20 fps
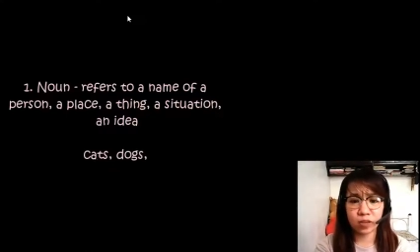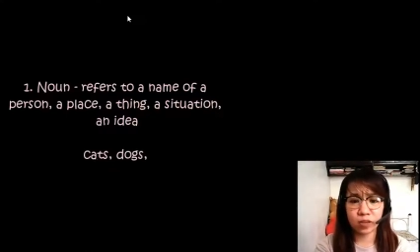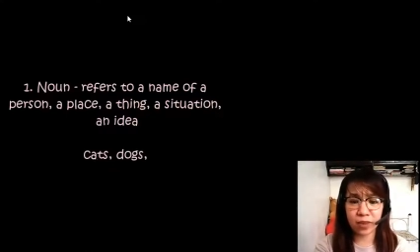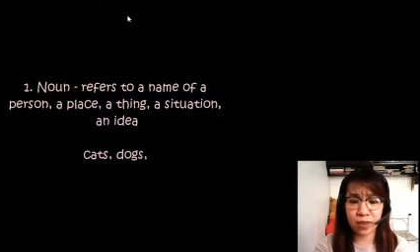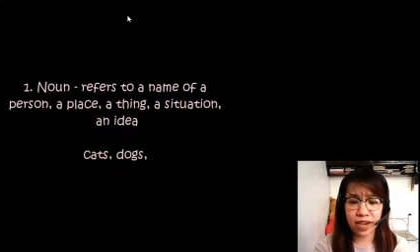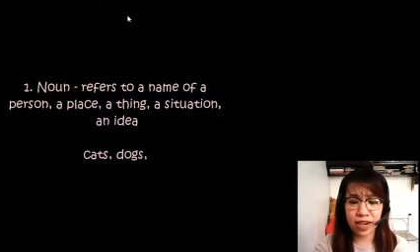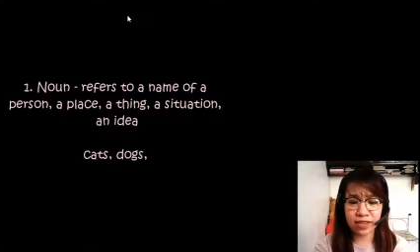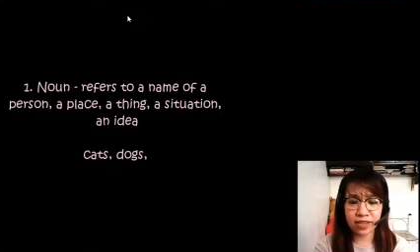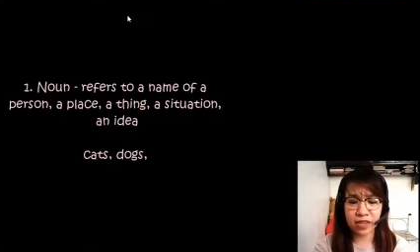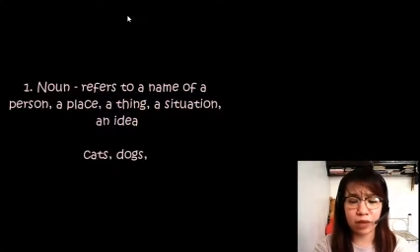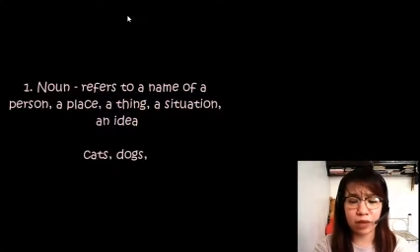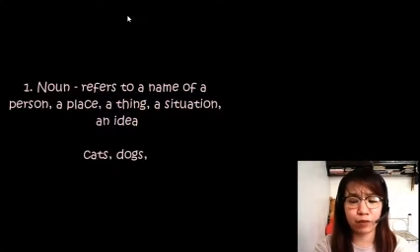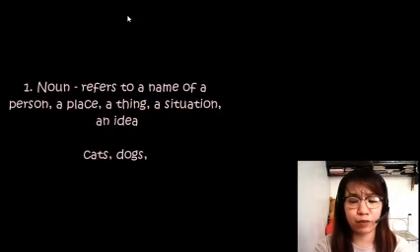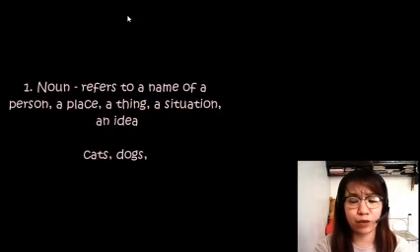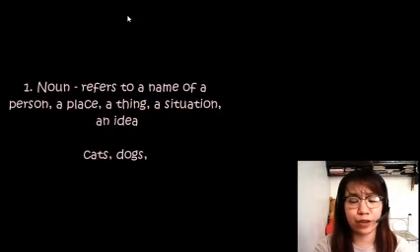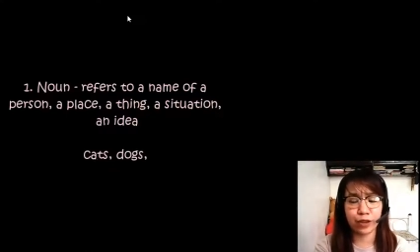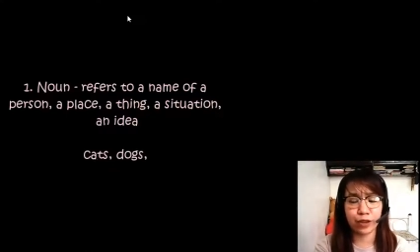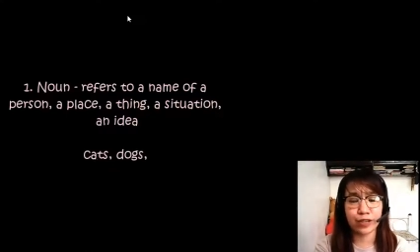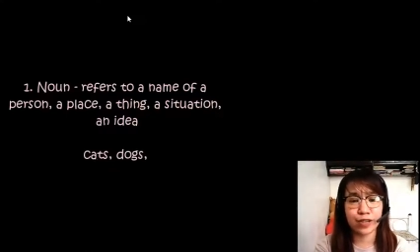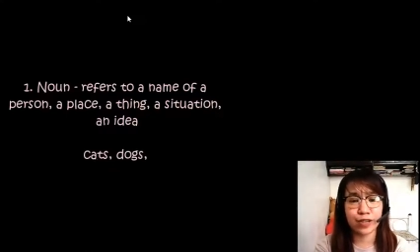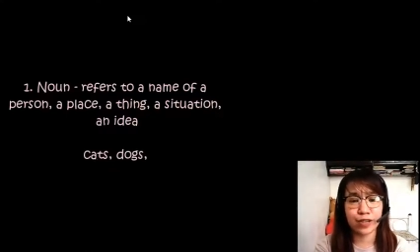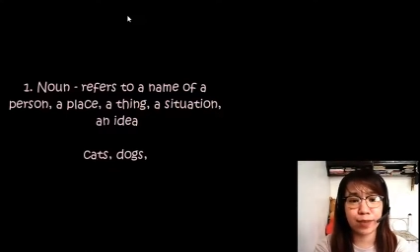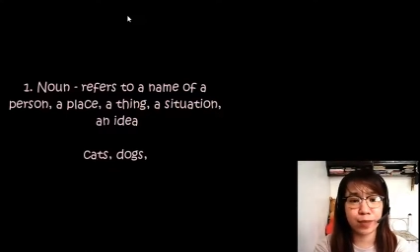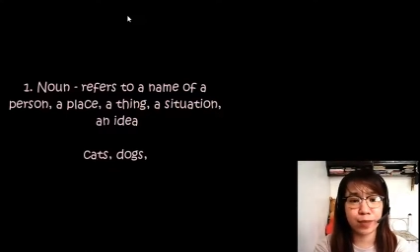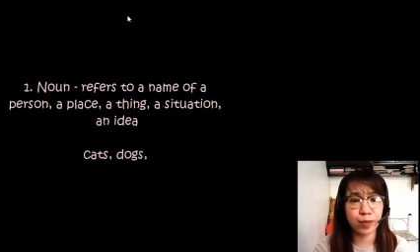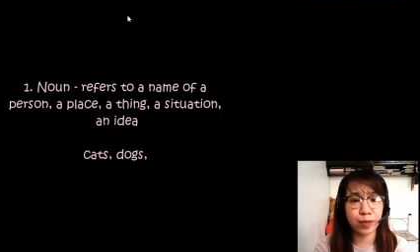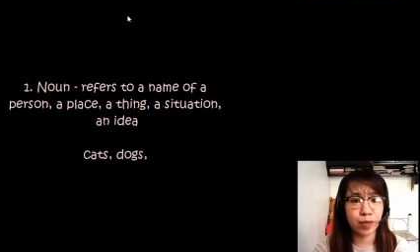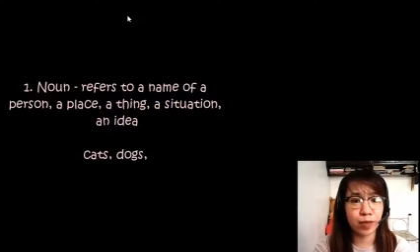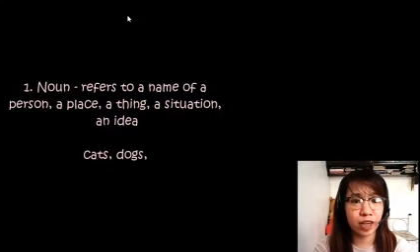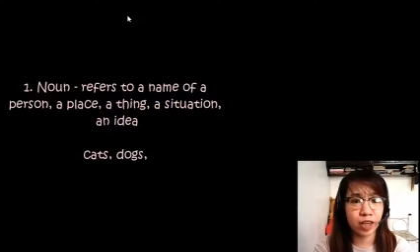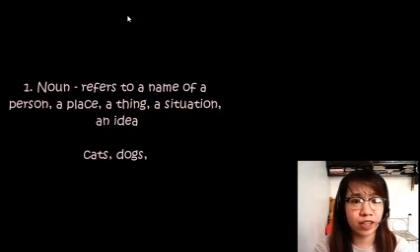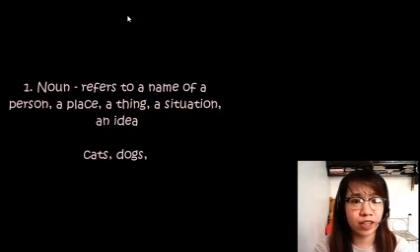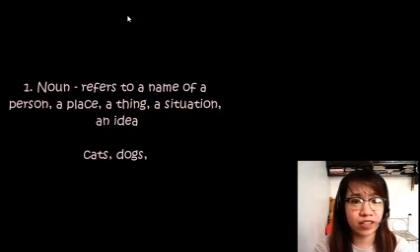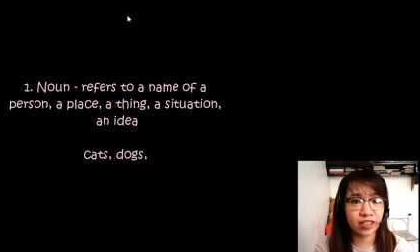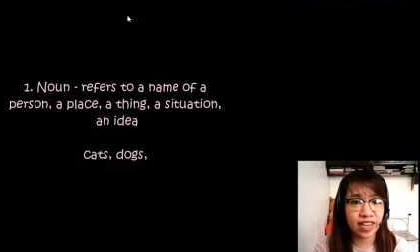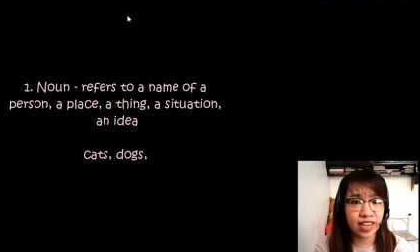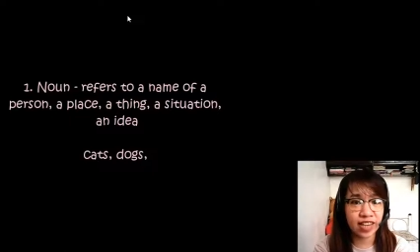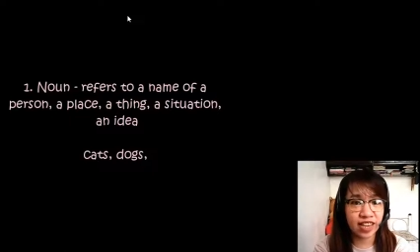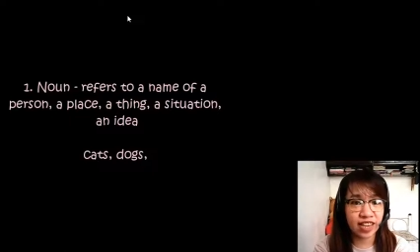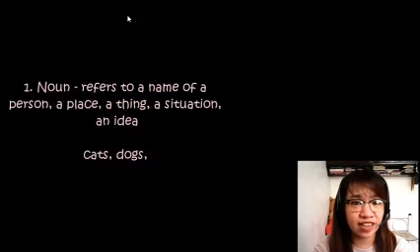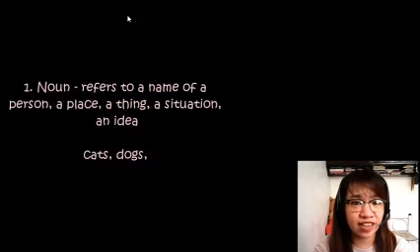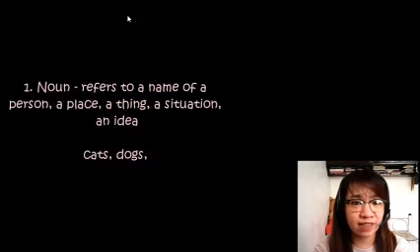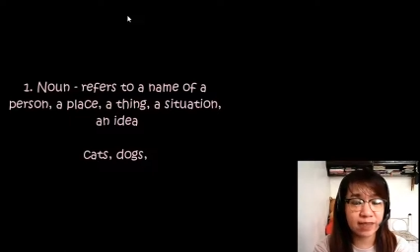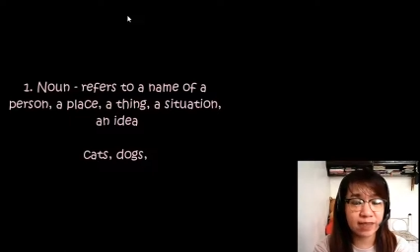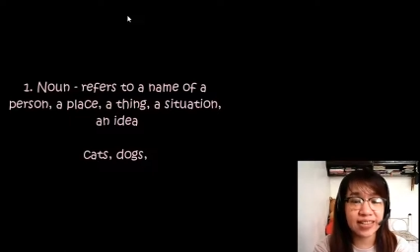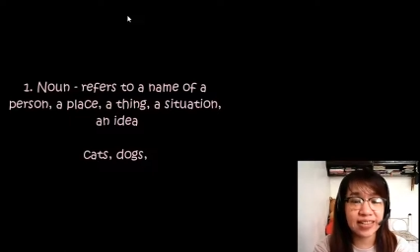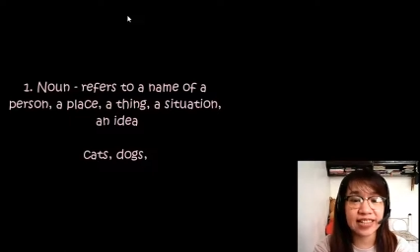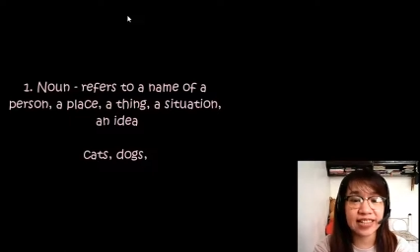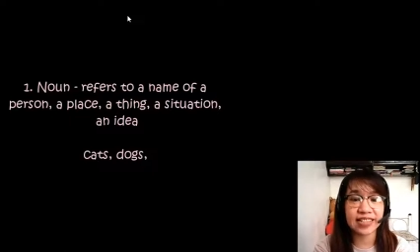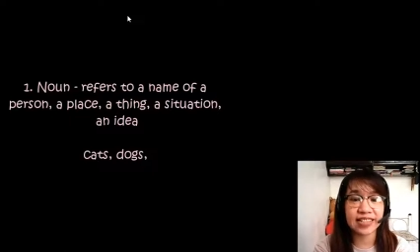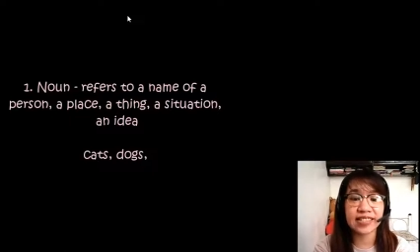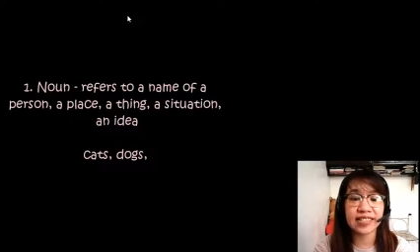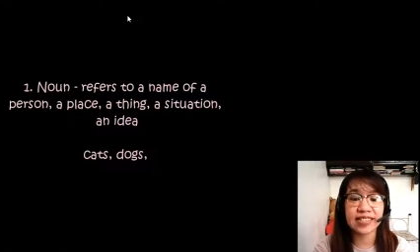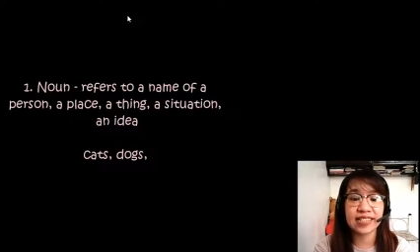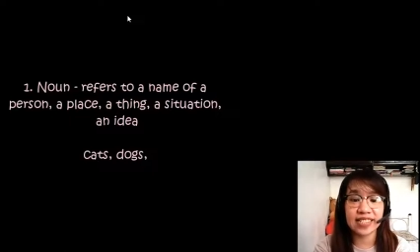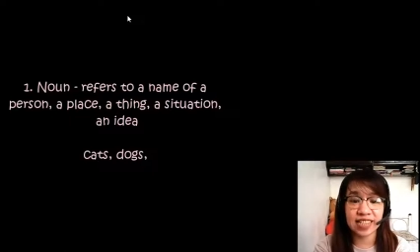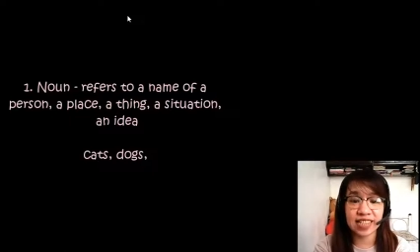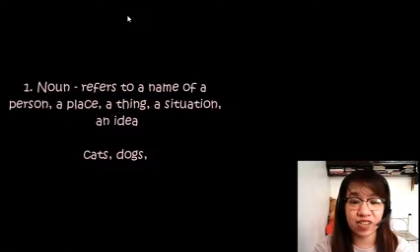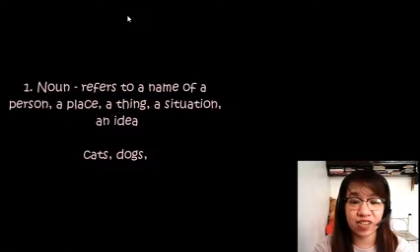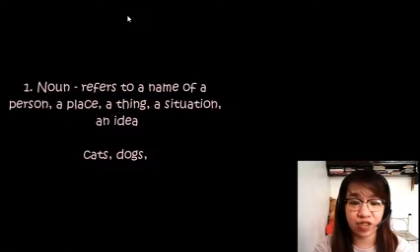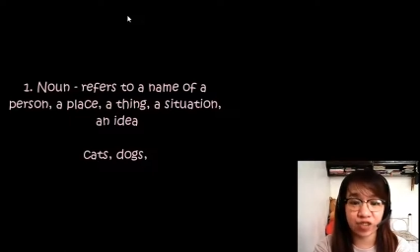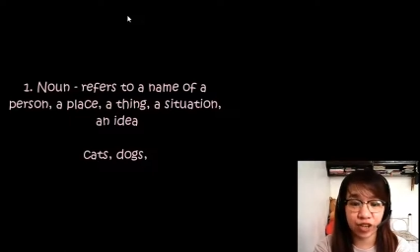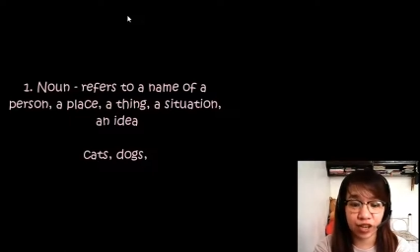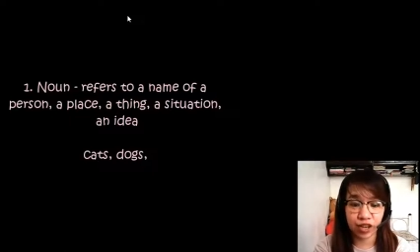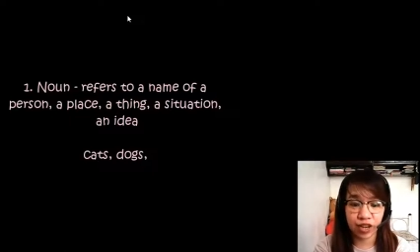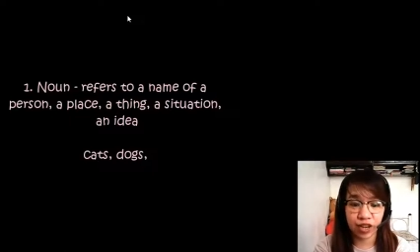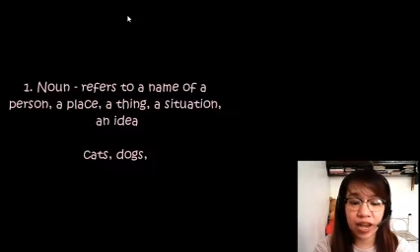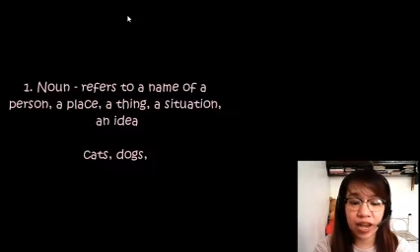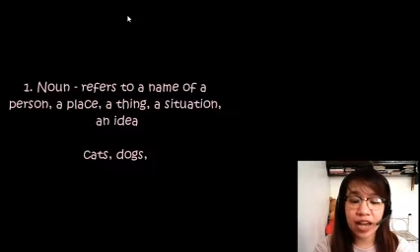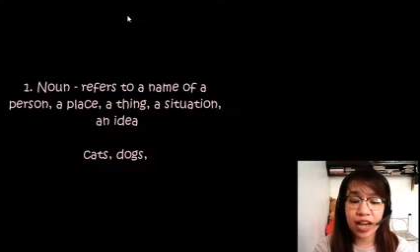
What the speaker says: My name, for example, my name is CJ,